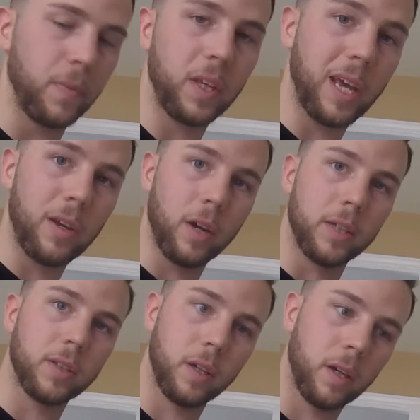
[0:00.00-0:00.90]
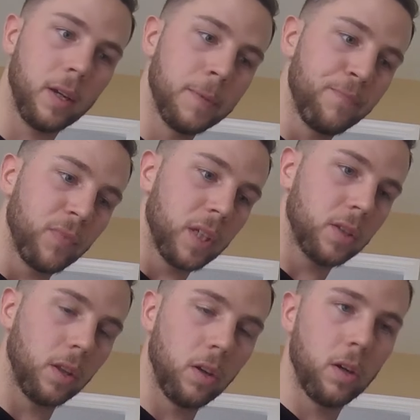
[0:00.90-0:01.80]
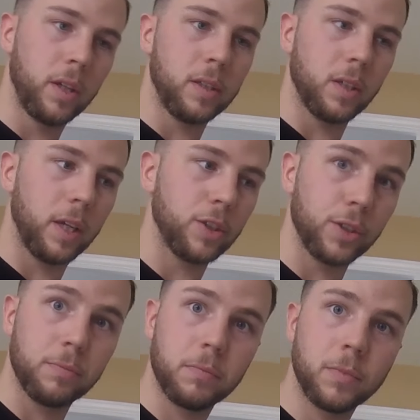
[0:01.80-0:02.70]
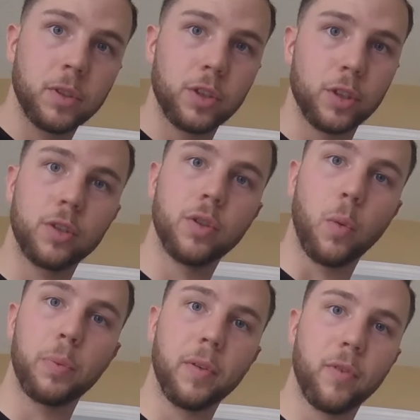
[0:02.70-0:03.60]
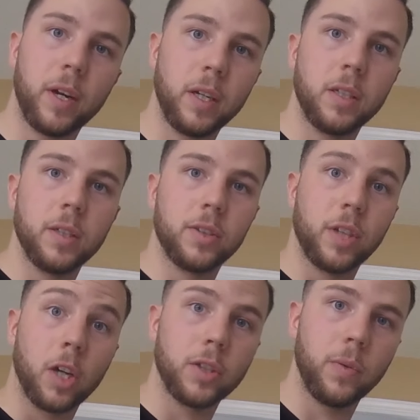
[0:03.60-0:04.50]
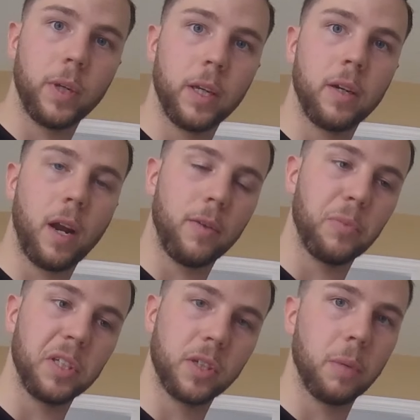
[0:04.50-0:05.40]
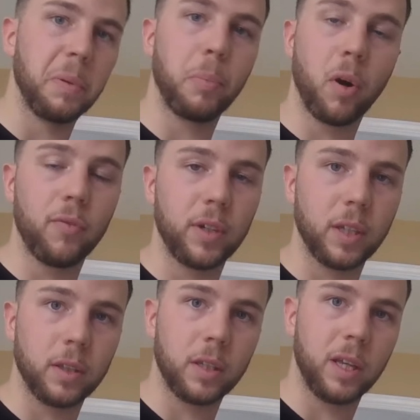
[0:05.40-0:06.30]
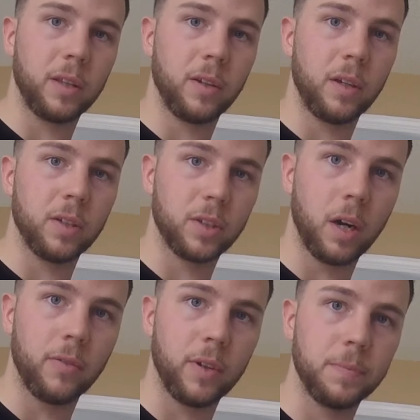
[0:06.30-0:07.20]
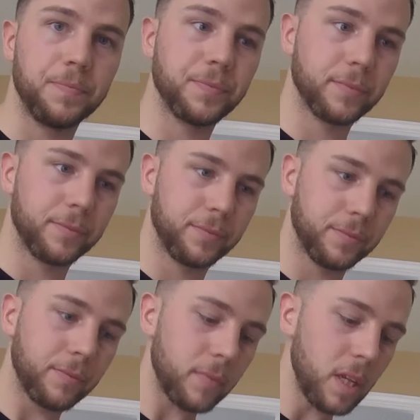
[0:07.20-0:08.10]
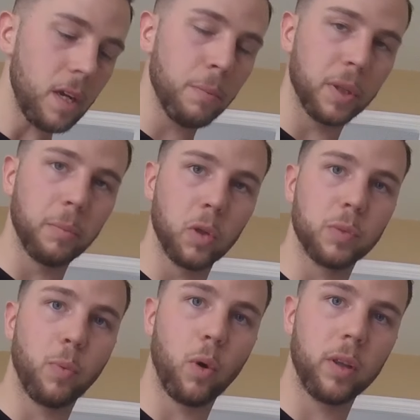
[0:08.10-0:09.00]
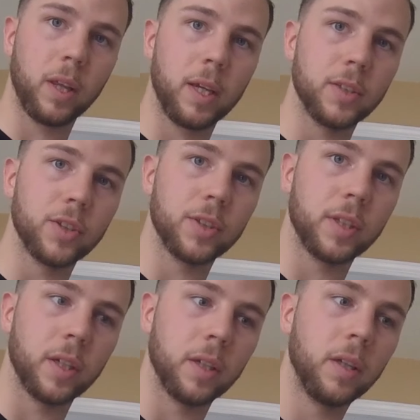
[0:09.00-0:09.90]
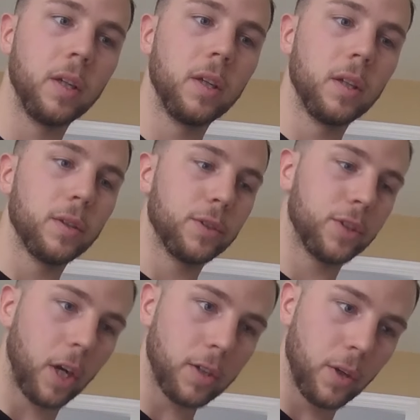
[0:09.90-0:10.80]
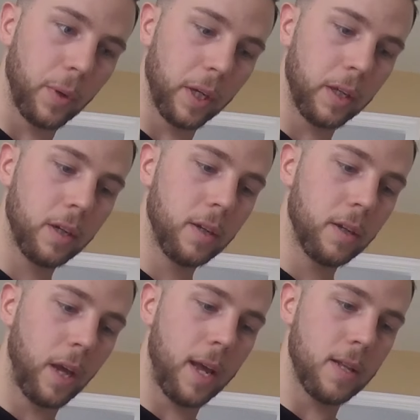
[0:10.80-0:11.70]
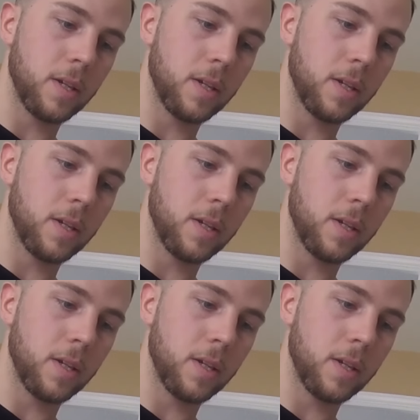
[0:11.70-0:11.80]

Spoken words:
get you guys to learn, is like just don't be afraid to start doing it. Not everybody's going to be perfect at the start of it, but the most important thing is just to start doing it and